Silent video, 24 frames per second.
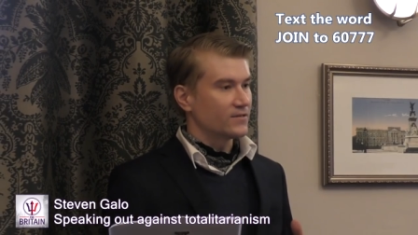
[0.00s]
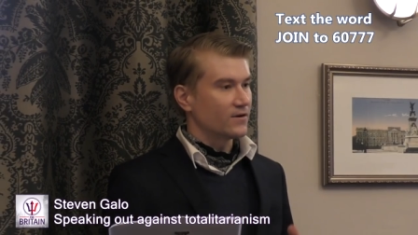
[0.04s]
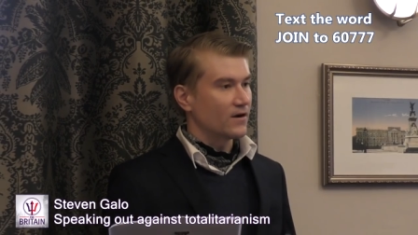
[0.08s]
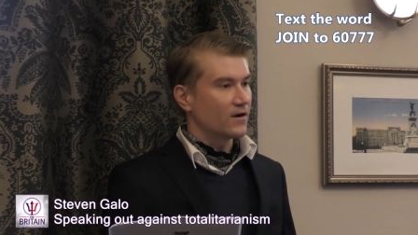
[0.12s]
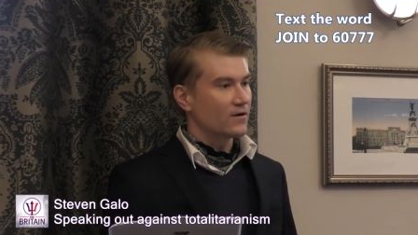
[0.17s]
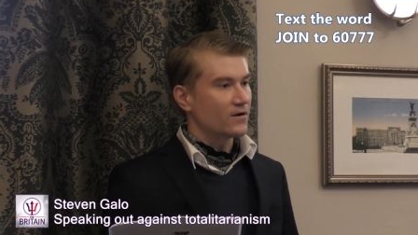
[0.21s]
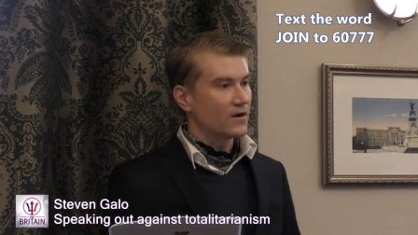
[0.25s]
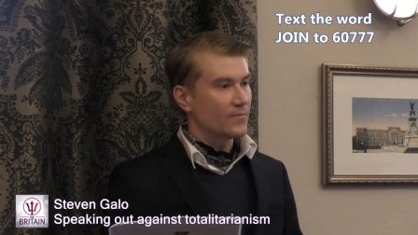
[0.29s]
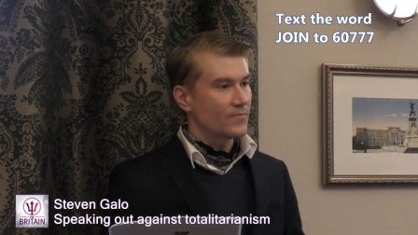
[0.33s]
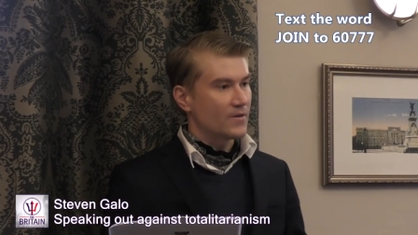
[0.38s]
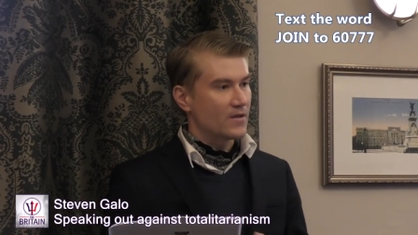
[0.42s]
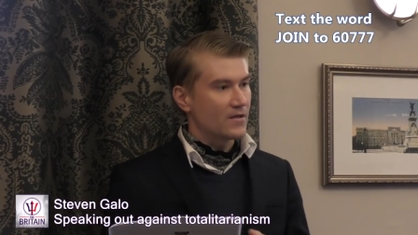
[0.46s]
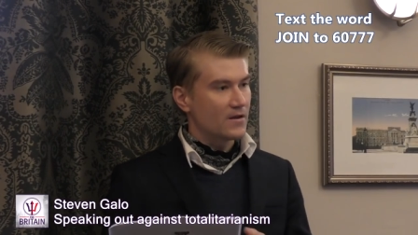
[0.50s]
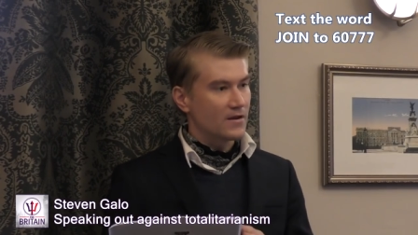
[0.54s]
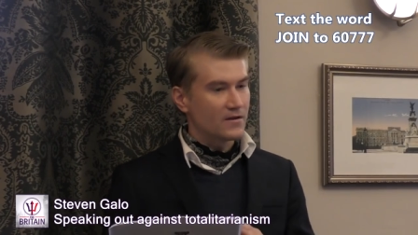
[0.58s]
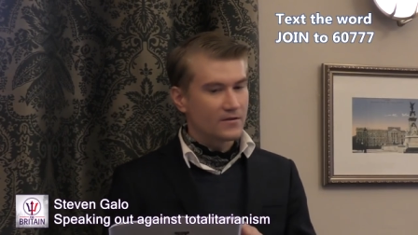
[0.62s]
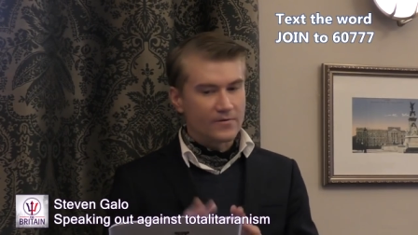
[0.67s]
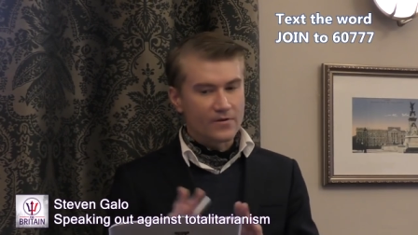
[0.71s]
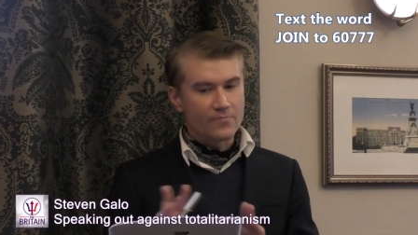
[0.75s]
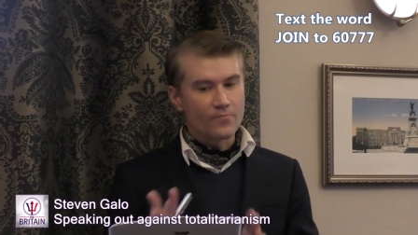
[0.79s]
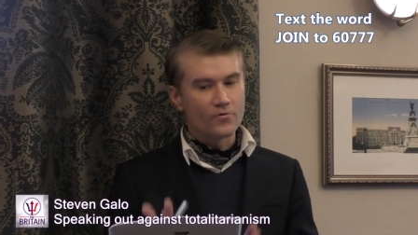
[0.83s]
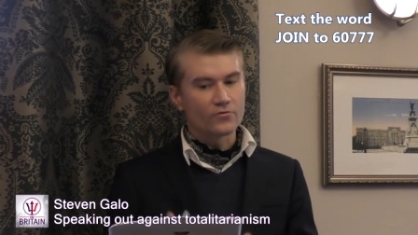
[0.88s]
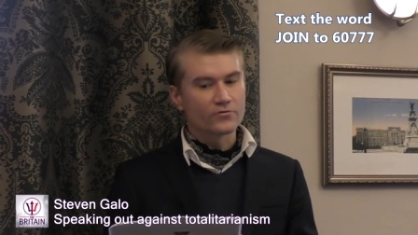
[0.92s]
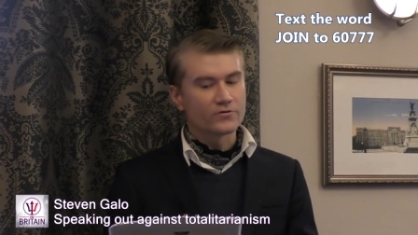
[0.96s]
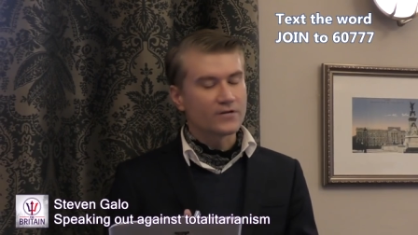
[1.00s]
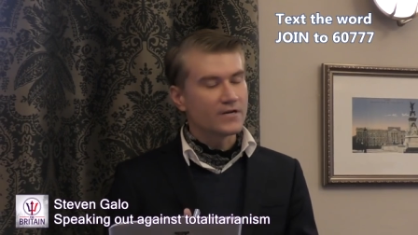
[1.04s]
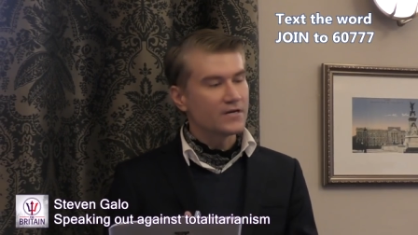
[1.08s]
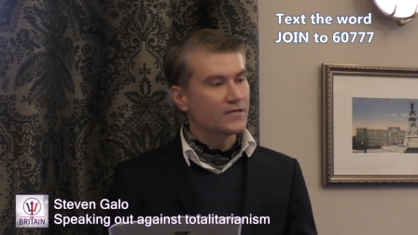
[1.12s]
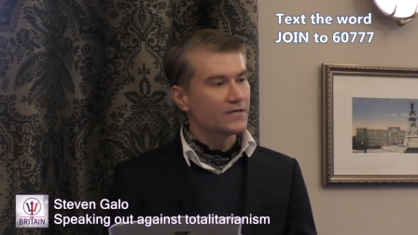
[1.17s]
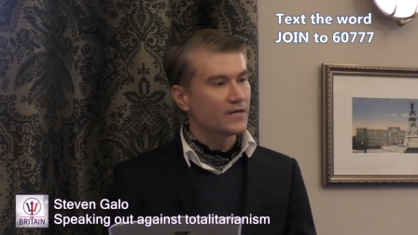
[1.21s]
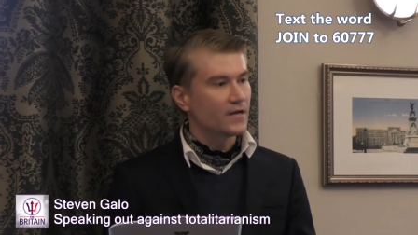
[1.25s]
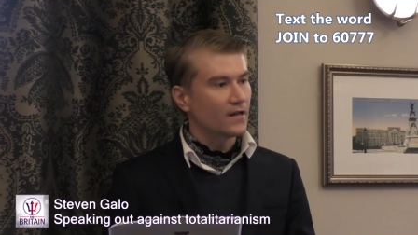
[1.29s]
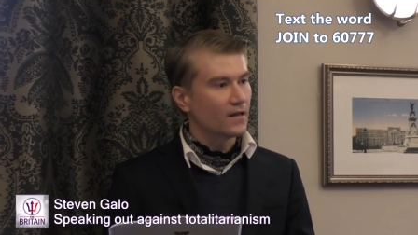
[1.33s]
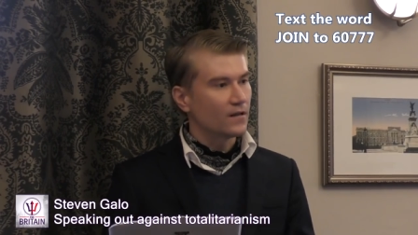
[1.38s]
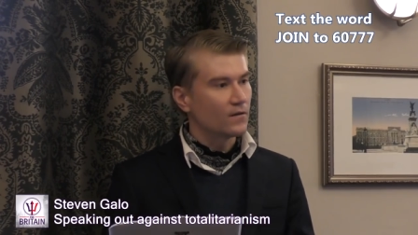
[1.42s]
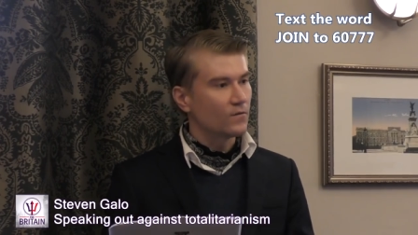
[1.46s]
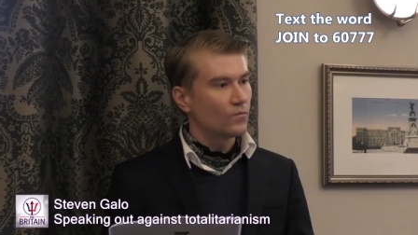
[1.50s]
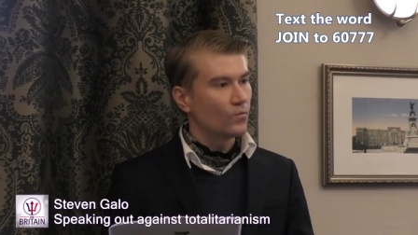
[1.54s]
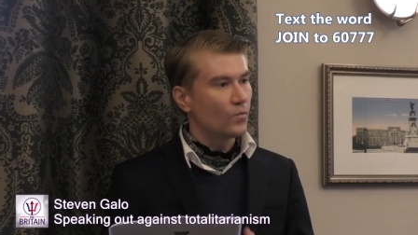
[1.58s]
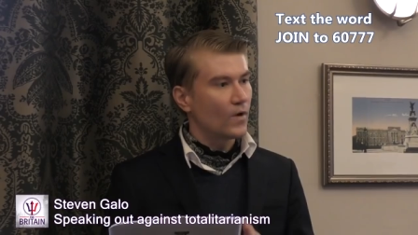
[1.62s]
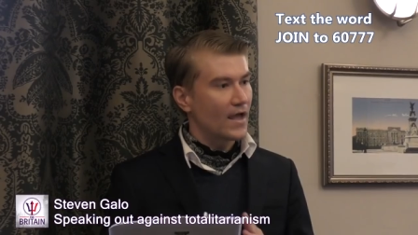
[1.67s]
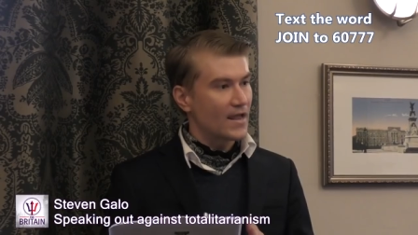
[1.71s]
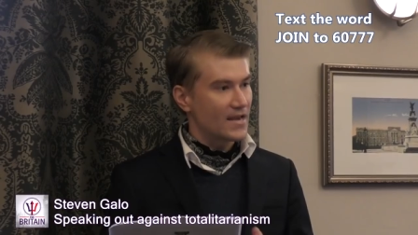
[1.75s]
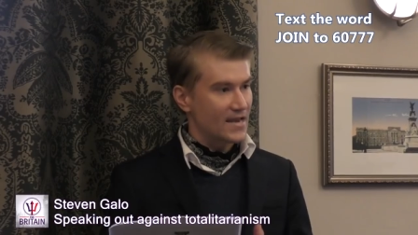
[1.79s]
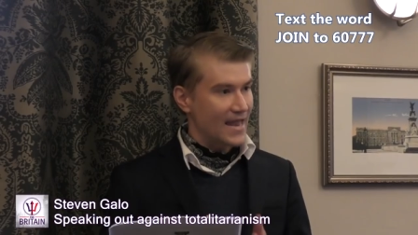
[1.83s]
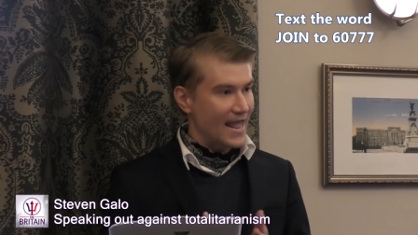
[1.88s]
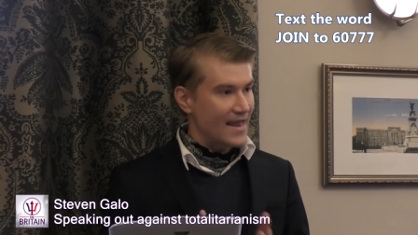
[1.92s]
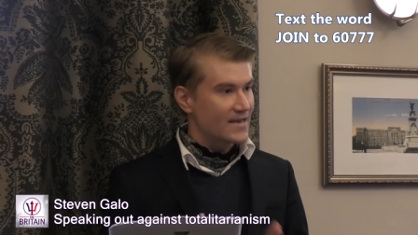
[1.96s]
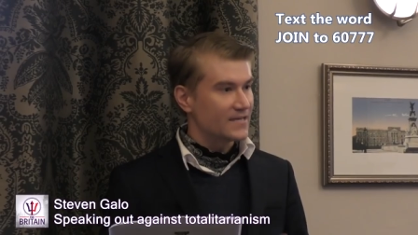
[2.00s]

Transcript: So I'm going to be a little bit more detail way it